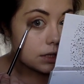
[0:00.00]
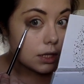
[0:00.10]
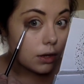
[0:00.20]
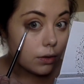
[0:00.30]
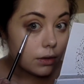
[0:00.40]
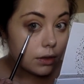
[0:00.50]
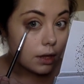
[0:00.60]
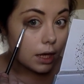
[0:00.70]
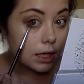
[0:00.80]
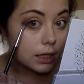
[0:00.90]
So
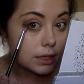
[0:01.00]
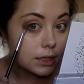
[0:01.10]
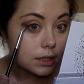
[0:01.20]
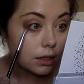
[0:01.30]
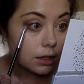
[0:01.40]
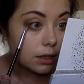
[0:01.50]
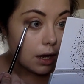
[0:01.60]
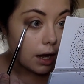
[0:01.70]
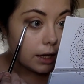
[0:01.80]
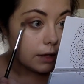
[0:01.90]
this, you're
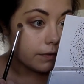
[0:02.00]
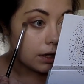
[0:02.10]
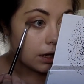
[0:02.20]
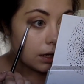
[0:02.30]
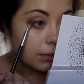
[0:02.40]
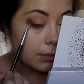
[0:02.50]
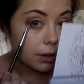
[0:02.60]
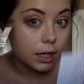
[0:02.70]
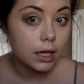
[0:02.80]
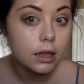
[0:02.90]
not even gonna be
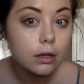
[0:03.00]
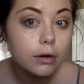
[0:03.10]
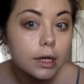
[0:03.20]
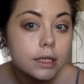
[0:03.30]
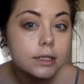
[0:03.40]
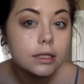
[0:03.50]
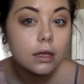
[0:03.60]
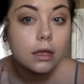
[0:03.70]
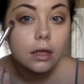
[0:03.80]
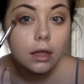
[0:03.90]
putting in the crease.
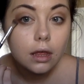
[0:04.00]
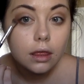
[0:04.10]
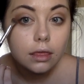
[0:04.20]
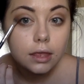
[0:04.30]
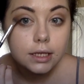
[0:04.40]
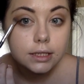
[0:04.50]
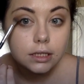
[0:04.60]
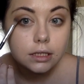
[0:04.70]
This